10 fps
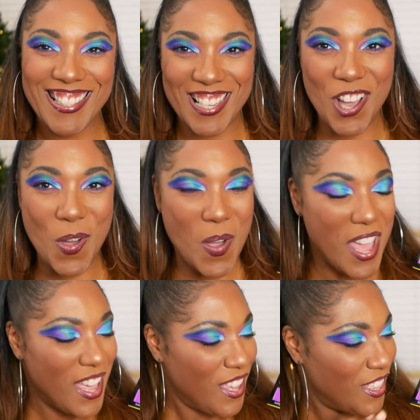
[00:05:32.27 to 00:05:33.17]
So
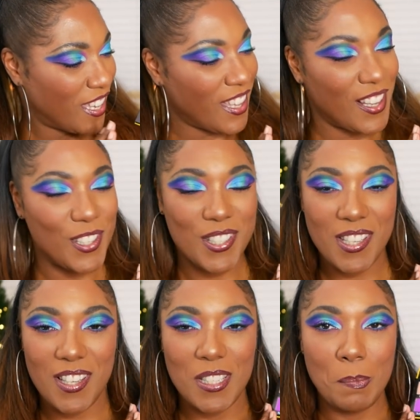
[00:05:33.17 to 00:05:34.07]
the colors
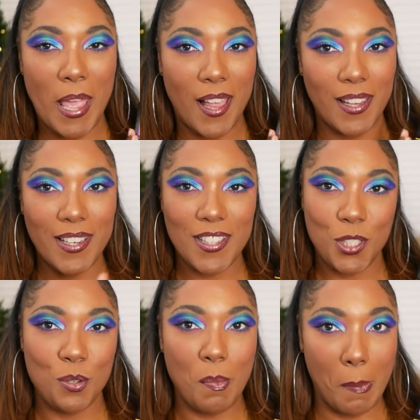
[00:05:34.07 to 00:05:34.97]
in this palette
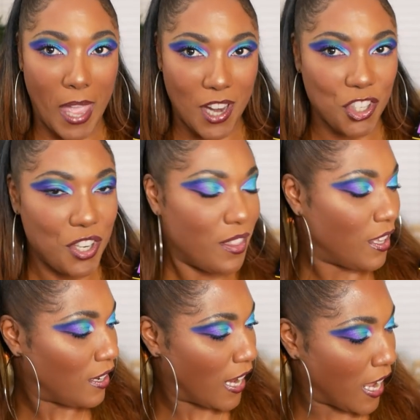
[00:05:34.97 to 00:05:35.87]
do match
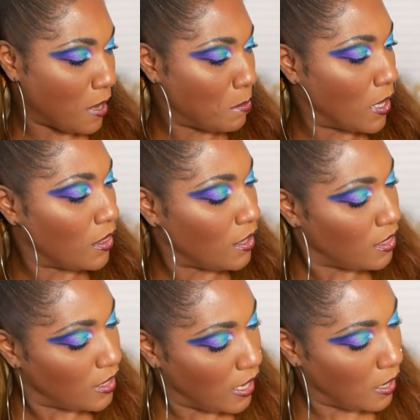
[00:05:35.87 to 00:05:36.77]
the name and the
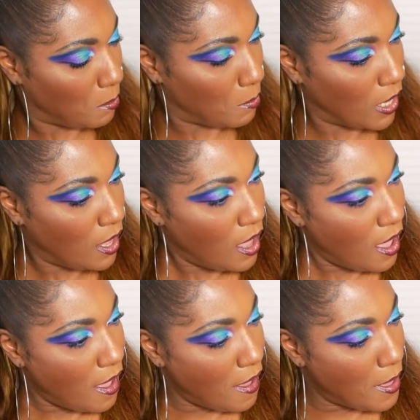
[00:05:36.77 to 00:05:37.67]
theme.
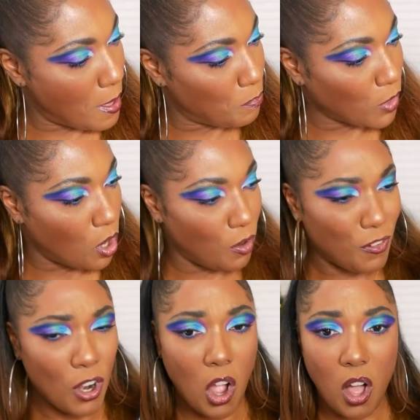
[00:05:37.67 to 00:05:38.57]

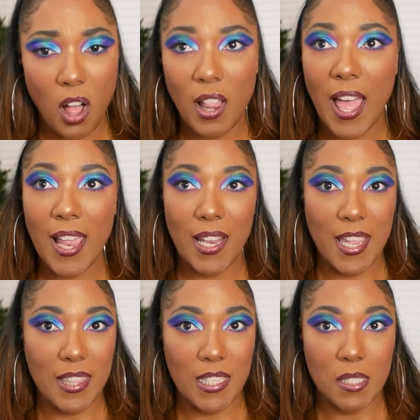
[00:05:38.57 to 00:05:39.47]
Overall, I
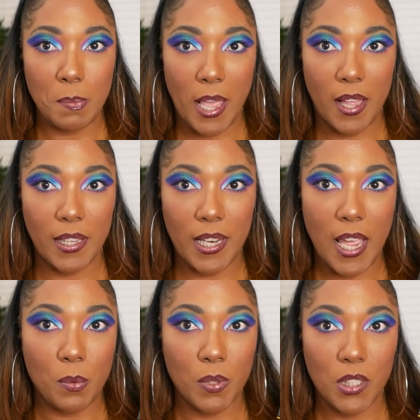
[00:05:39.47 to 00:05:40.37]
like this palette.
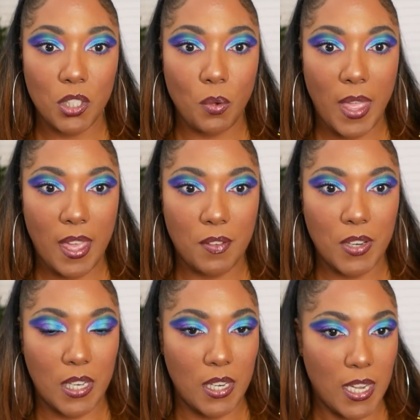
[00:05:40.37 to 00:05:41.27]
I really don't have
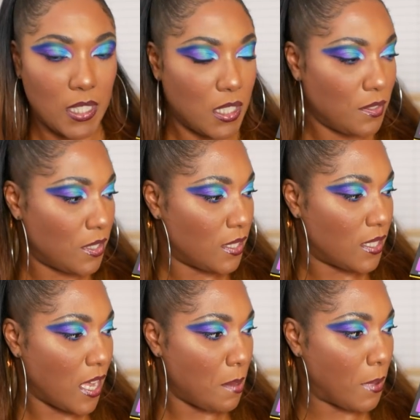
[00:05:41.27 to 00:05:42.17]
any negatives to
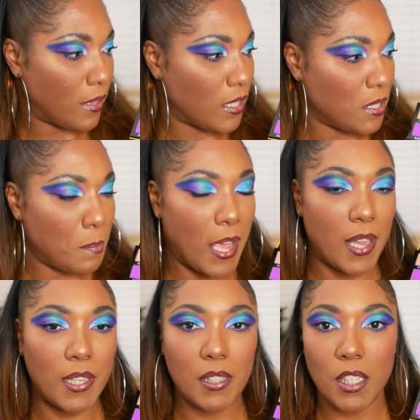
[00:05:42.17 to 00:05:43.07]
say about this
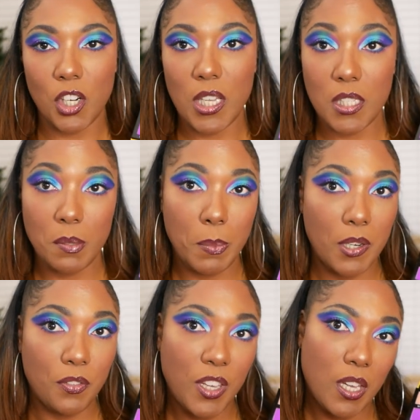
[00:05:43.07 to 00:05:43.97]
palette. There is a
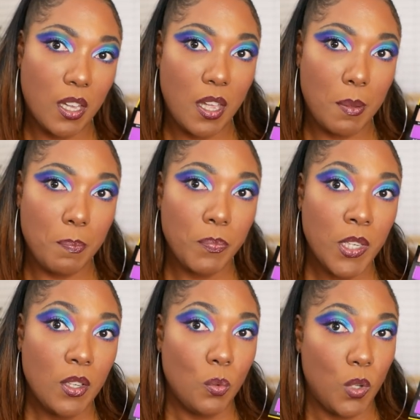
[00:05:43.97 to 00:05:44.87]
bit of kick up.
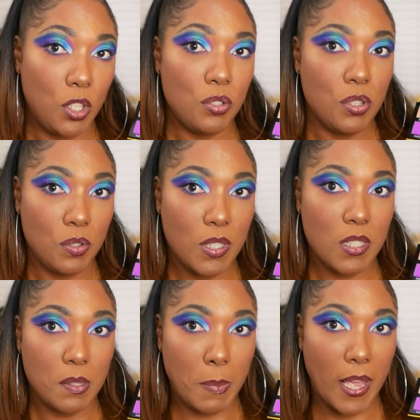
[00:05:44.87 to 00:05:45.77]
When you use
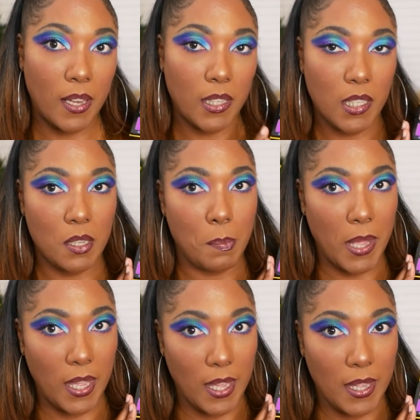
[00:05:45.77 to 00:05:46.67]
this palette in the
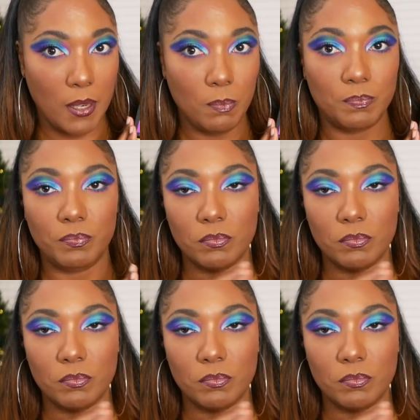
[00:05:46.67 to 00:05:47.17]
pan,